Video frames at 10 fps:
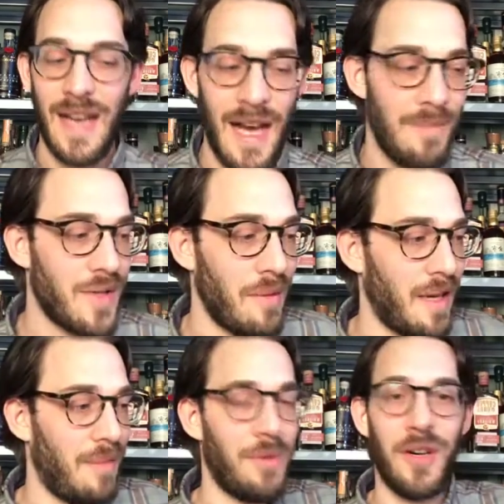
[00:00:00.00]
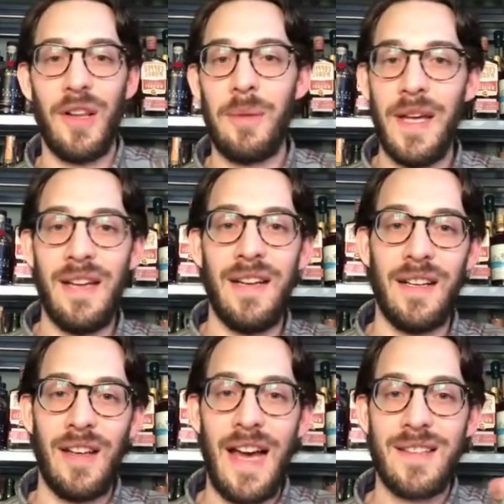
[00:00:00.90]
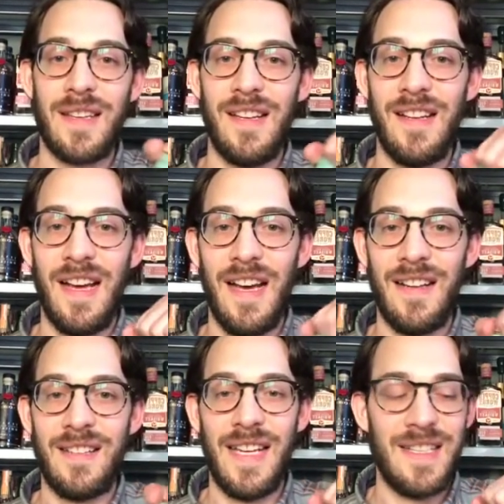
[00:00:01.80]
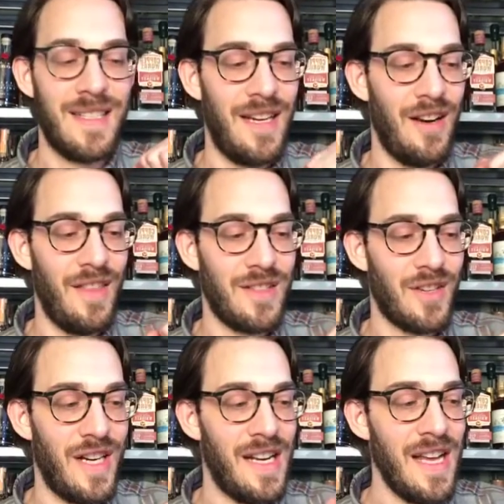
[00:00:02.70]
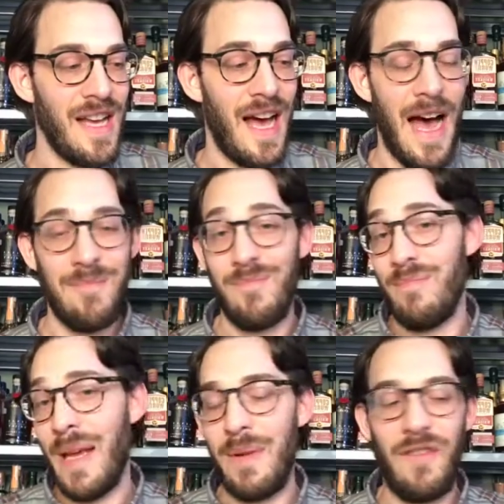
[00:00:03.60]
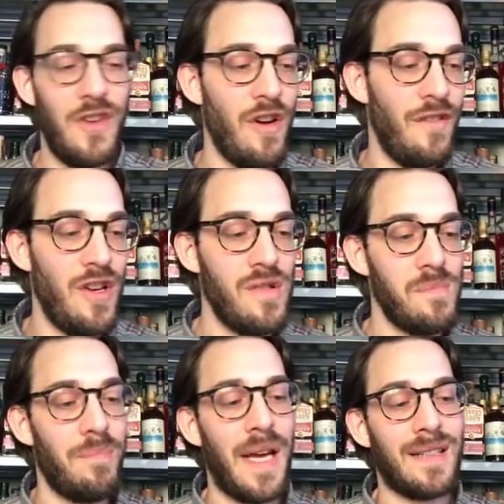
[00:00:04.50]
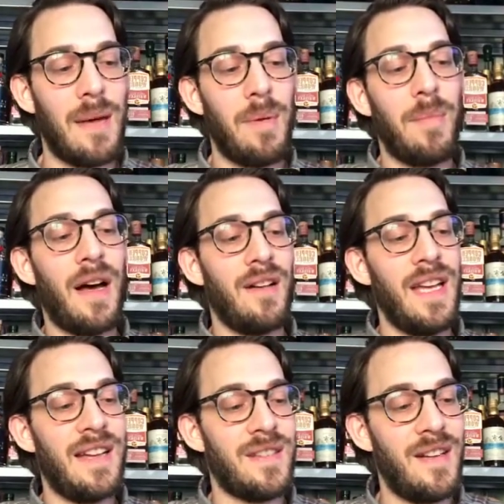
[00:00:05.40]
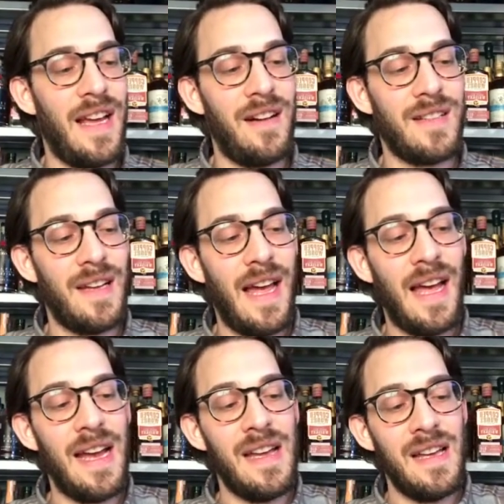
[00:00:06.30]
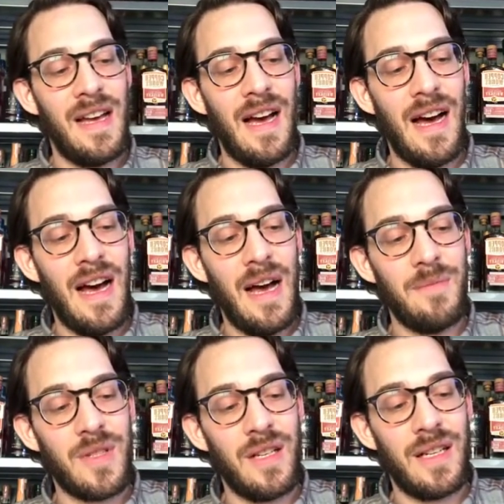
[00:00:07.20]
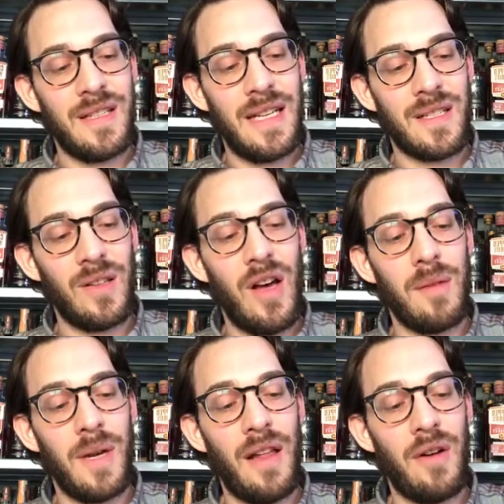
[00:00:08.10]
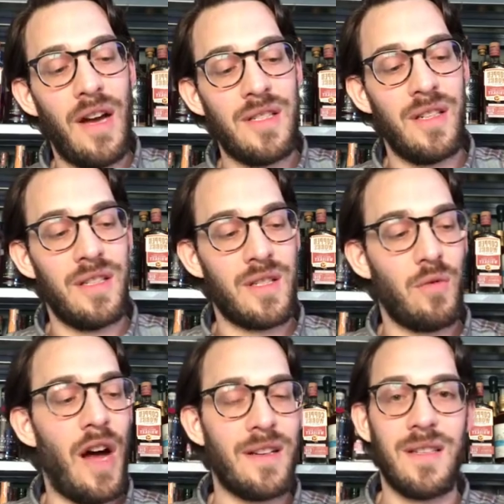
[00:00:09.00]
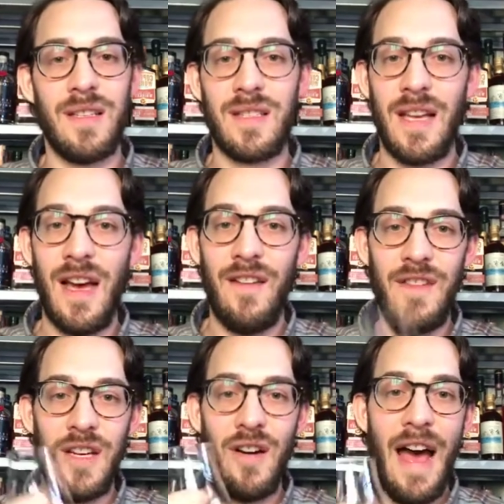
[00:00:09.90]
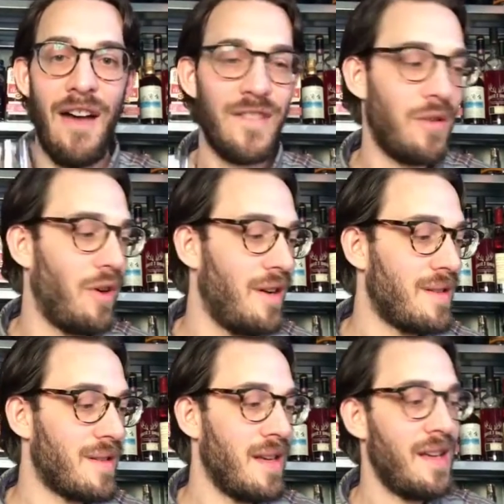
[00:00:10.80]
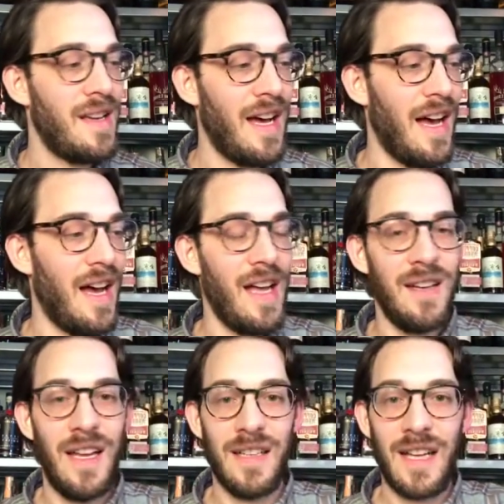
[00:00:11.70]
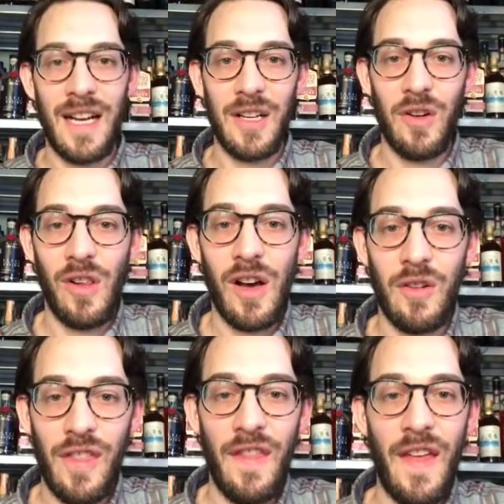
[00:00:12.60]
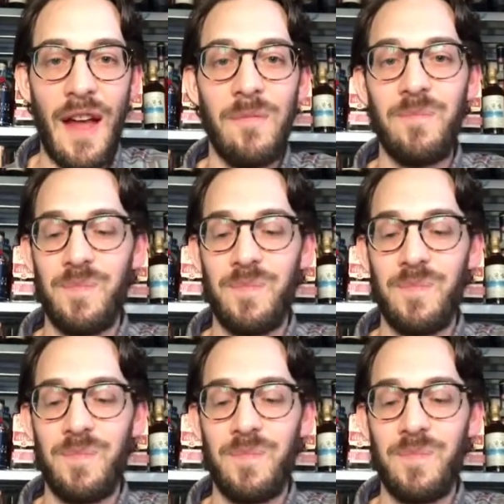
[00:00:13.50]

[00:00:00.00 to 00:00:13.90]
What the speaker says: So I'm going to pour a little bit in a glass and taste it here on the screen. Maybe a few of you picked up a bottle yesterday or today, so you could taste along, but otherwise you can just watch this video afterwards and kind of go along with it then.